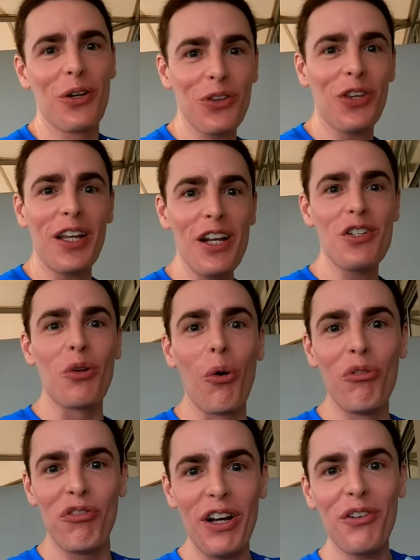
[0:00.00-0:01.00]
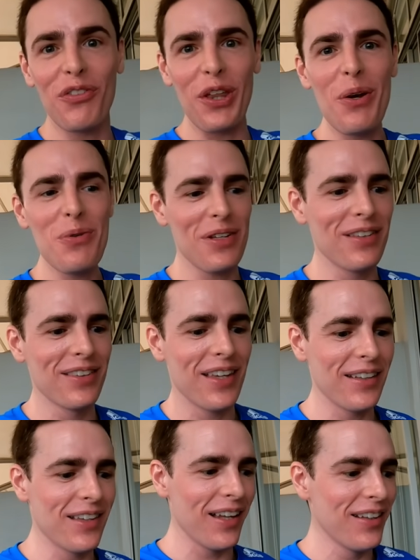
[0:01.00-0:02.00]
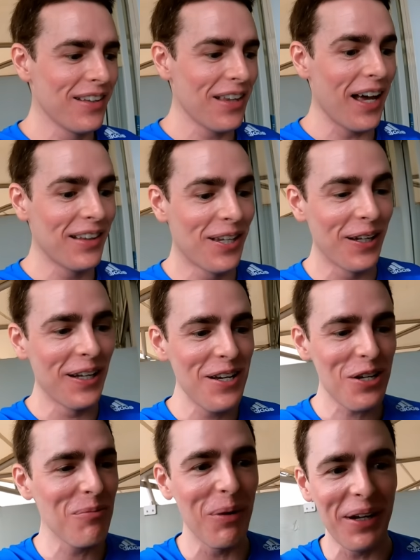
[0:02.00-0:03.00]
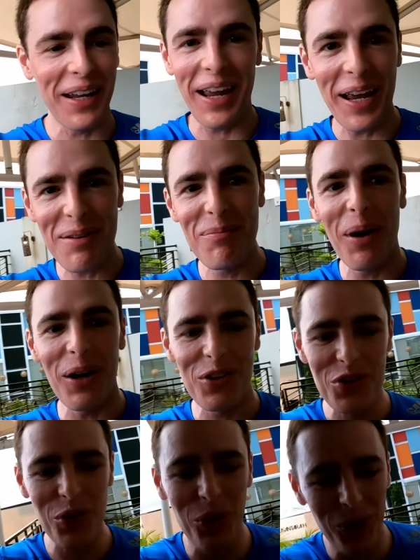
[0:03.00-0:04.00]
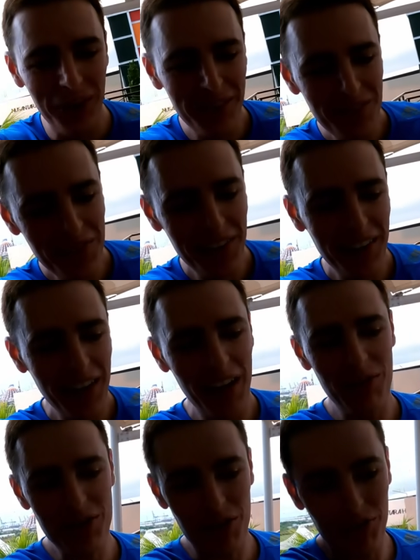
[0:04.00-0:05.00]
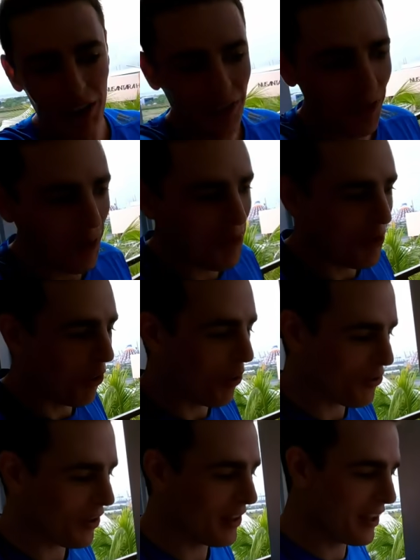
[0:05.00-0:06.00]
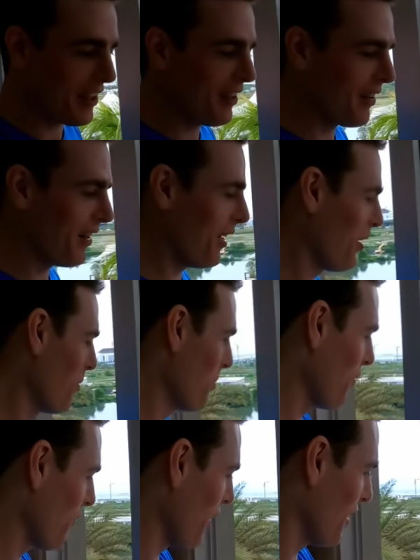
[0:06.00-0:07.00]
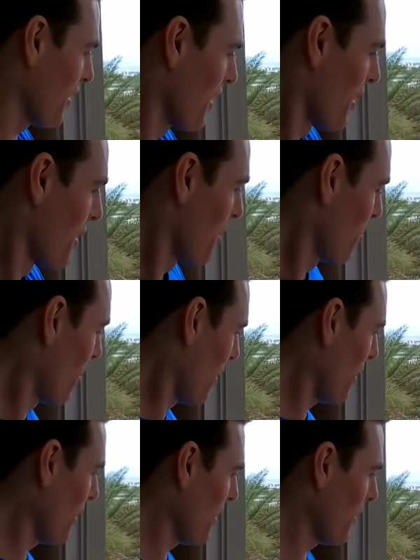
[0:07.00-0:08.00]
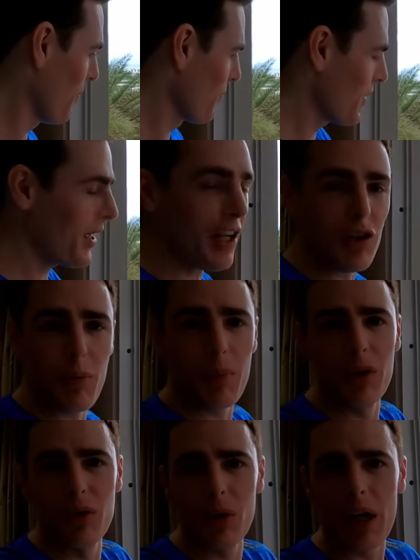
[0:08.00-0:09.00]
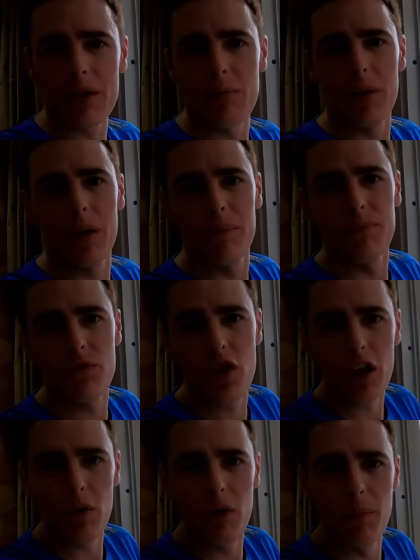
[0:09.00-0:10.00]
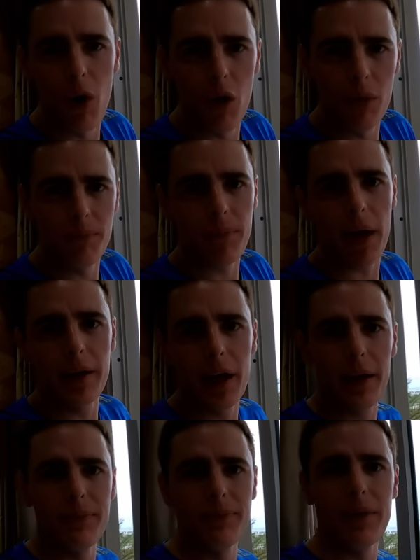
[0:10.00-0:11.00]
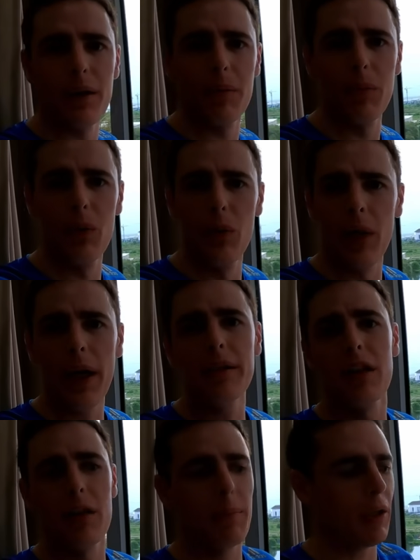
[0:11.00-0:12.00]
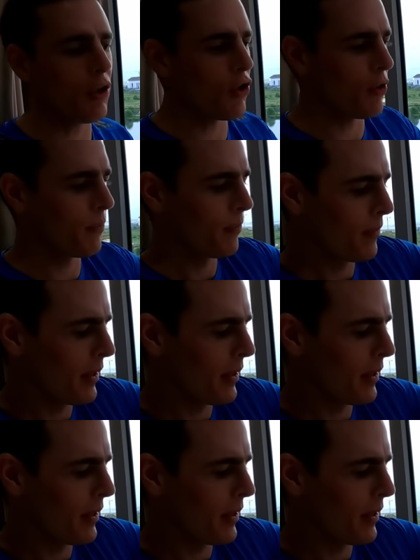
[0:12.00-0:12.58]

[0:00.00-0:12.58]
The good thing is though, five thousand and then Indonesian money ain't much. So if it's a five thousand horse ride here, it'll be fine. But uh, yeah, that's what I'm going to do, guys. I'm going to check out the mall and then we'll head to the beach.